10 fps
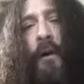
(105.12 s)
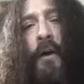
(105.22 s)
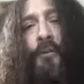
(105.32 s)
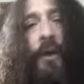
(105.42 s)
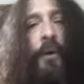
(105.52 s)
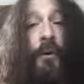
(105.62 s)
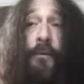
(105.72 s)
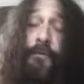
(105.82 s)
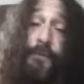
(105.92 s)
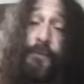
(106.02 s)
So
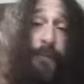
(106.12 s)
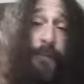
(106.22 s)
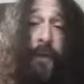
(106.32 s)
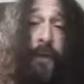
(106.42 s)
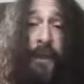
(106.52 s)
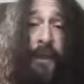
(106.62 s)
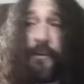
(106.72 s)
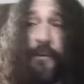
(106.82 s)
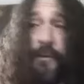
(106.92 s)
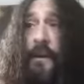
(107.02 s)
be quite honest
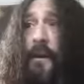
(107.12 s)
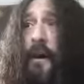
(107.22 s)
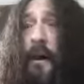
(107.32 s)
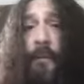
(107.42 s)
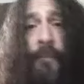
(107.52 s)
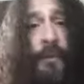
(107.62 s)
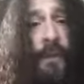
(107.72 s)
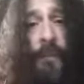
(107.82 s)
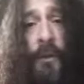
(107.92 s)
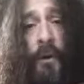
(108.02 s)
with you, Al
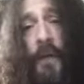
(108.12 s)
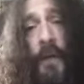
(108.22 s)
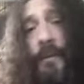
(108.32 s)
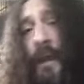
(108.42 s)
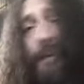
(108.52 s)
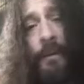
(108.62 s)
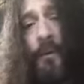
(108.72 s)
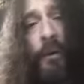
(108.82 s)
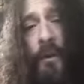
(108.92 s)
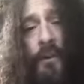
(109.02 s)
Di
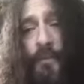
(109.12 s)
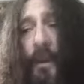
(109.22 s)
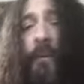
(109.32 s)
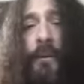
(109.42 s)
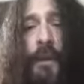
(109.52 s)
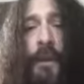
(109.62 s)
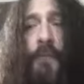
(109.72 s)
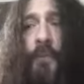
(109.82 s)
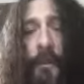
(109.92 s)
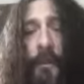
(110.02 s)
Meola is probably
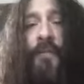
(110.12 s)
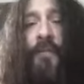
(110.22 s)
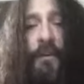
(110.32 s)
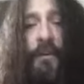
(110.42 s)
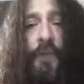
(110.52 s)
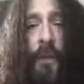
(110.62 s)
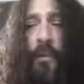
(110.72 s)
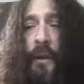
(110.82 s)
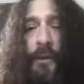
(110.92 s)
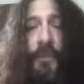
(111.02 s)
one of my favorite guitar
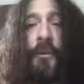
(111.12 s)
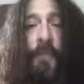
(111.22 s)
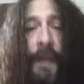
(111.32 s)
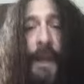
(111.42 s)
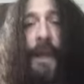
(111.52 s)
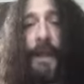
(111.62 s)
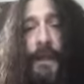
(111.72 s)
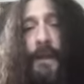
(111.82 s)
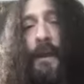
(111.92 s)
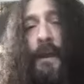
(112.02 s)
players on the planet,
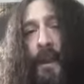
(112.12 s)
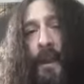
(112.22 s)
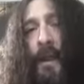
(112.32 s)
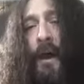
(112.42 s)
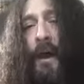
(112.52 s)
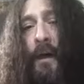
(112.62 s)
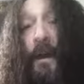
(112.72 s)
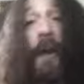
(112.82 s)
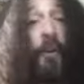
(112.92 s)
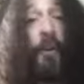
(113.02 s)
and
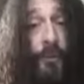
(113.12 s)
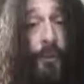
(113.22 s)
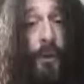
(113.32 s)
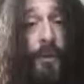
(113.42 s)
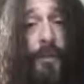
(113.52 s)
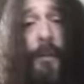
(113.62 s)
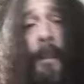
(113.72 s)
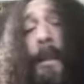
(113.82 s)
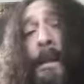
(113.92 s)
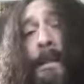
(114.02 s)
Alan Holdsworth.
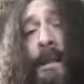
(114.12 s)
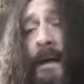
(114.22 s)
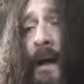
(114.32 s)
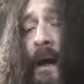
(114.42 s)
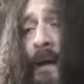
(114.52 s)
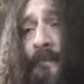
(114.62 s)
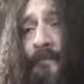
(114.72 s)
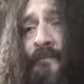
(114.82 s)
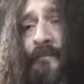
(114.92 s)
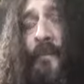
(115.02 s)
Um,
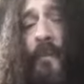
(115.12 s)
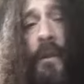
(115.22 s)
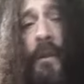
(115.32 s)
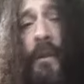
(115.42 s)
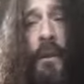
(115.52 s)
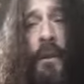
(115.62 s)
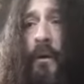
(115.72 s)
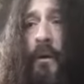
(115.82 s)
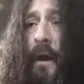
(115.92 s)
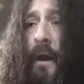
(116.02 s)

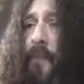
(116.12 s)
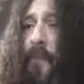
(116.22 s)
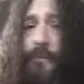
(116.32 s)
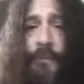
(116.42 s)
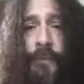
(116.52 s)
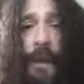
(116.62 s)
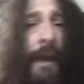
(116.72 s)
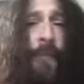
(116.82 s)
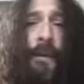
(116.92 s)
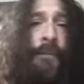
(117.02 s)

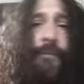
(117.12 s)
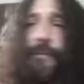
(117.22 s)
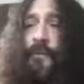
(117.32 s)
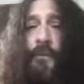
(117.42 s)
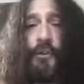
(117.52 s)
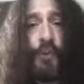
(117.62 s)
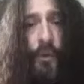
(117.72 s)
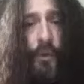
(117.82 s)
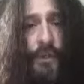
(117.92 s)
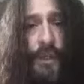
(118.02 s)
God, I mean,
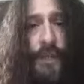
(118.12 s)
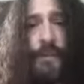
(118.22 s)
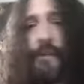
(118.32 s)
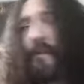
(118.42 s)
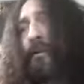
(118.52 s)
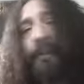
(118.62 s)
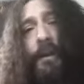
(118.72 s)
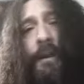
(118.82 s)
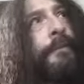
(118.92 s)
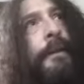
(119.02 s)
George Lynch.
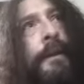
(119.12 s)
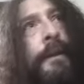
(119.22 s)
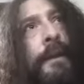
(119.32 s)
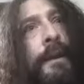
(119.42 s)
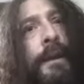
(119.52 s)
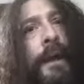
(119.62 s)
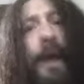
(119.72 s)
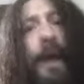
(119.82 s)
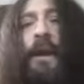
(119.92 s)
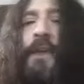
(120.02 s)
Um,
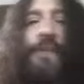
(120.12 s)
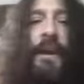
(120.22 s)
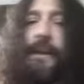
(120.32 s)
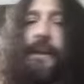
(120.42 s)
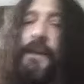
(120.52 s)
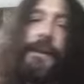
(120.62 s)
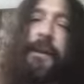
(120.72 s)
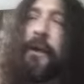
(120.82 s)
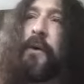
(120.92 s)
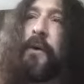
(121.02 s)
it's like,